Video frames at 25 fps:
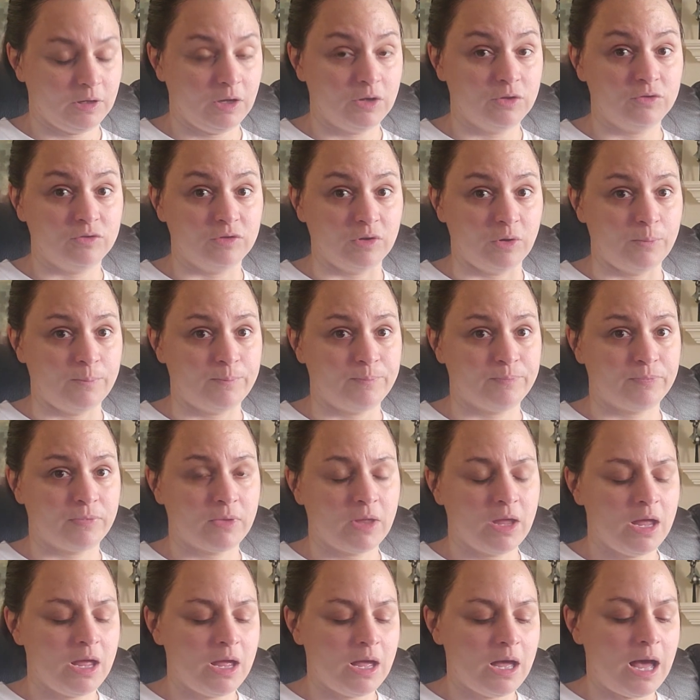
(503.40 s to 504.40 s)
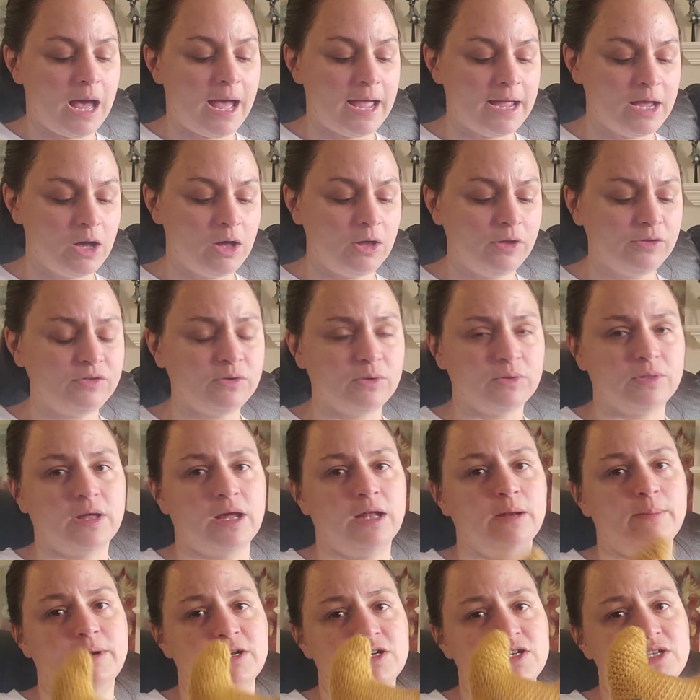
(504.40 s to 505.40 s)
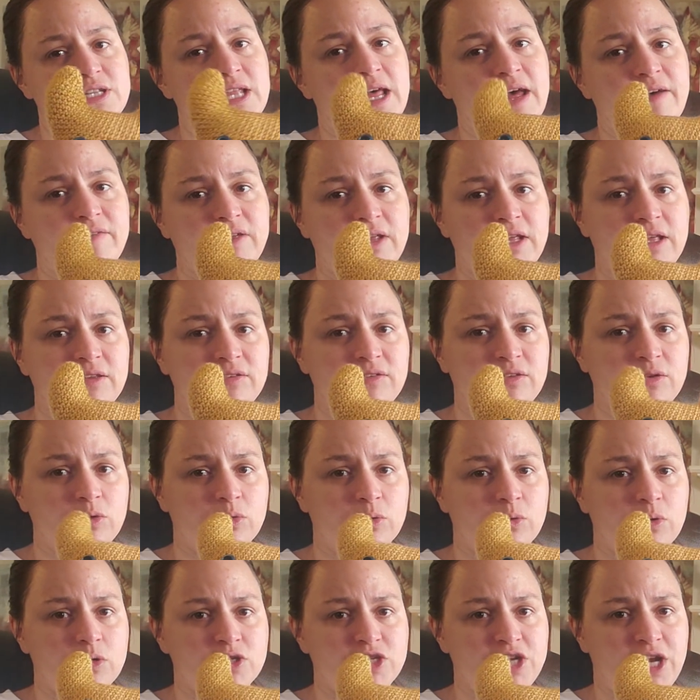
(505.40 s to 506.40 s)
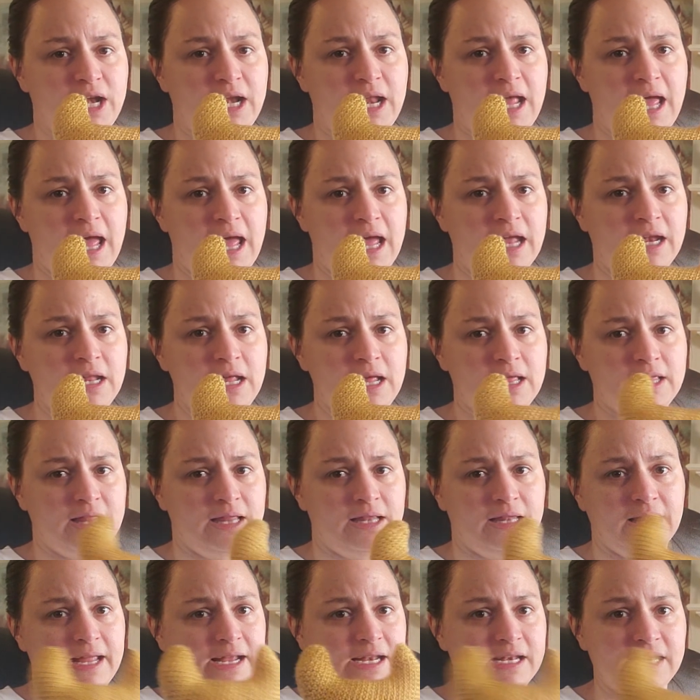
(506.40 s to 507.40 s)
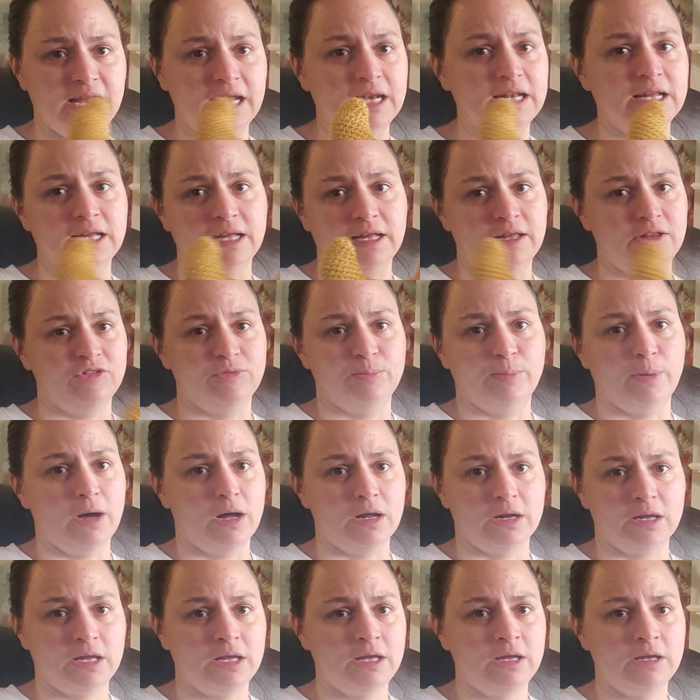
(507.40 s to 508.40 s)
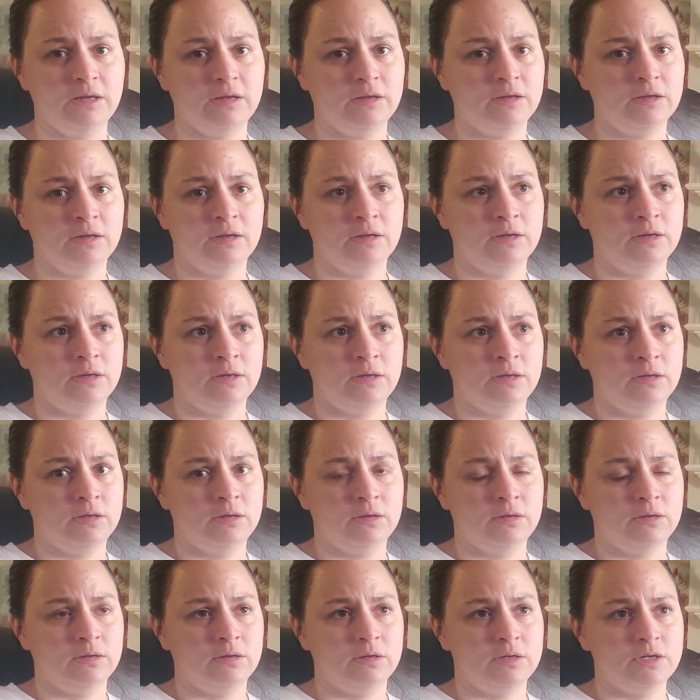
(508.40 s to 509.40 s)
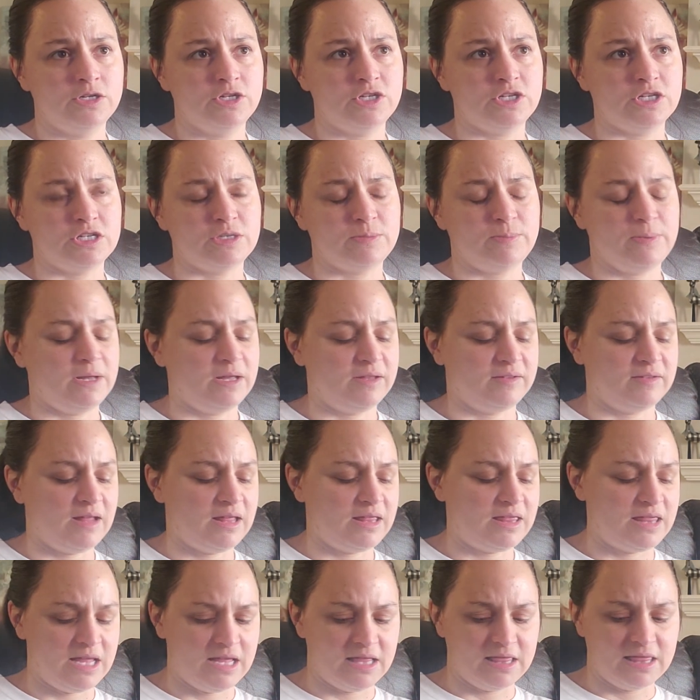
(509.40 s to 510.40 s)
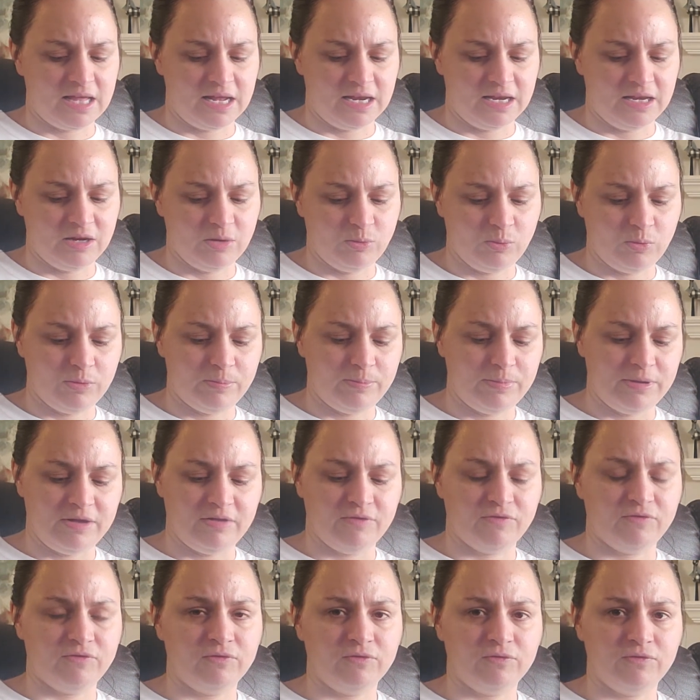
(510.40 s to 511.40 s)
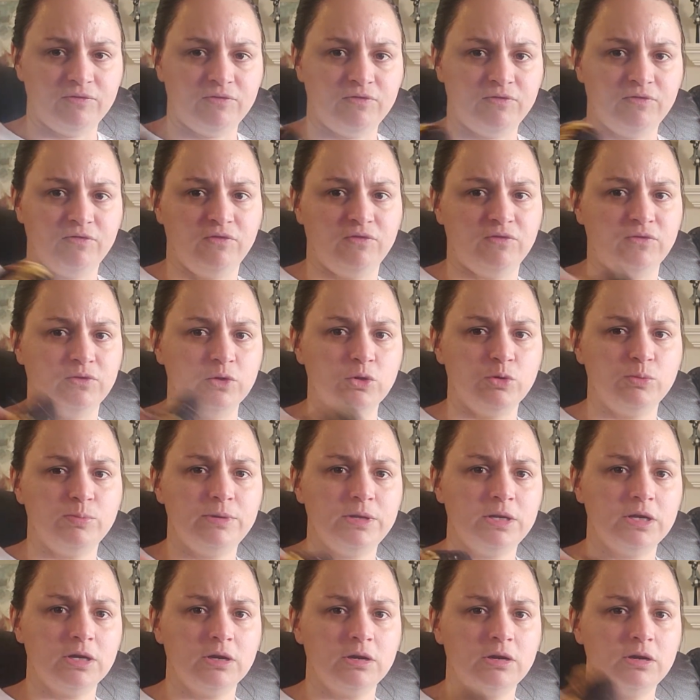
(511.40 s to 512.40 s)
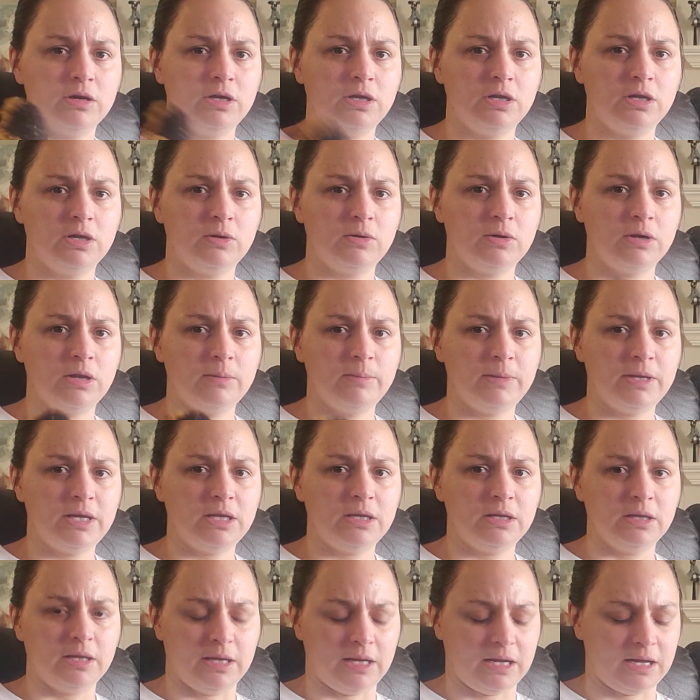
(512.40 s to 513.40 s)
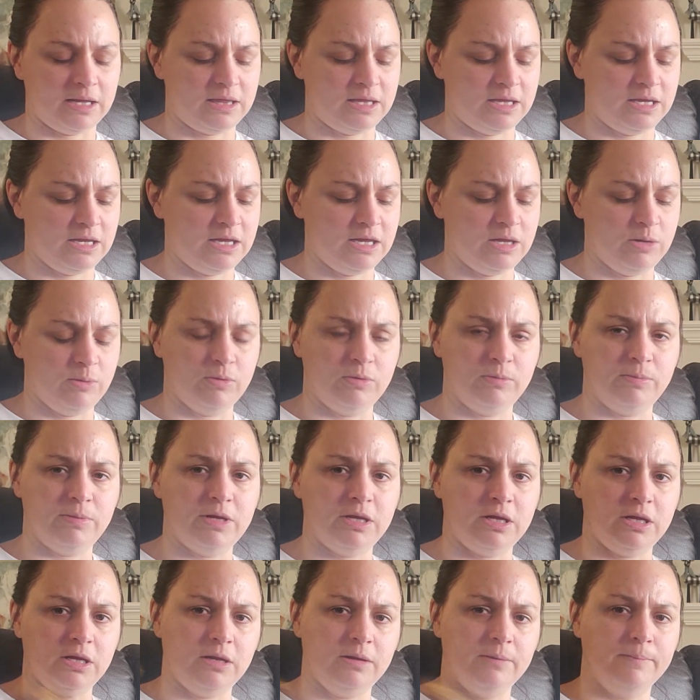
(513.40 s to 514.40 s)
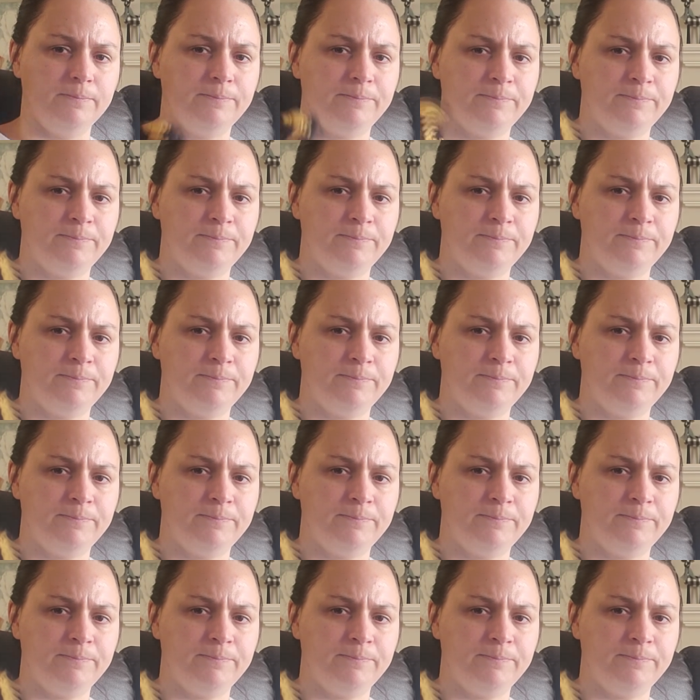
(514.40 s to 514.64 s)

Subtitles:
So I also thought about just having his little crocheted head and then like knitting his body, just because I think that it would be floopier, you know what I mean? Like, I think he would be...